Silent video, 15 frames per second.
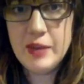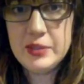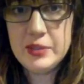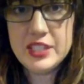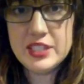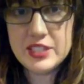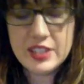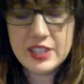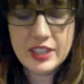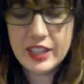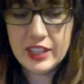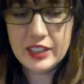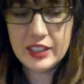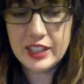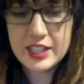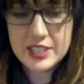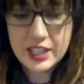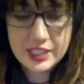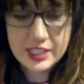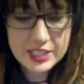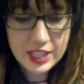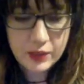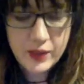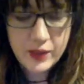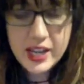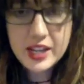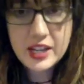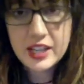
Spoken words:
He's, again, like I said, he's irate,